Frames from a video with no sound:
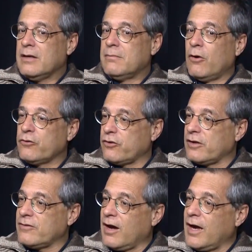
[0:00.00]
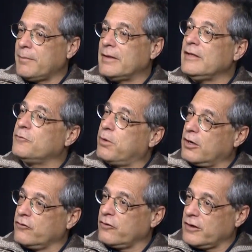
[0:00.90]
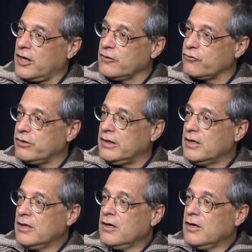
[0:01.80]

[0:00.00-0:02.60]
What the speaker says: most of the time, at least parts of the country,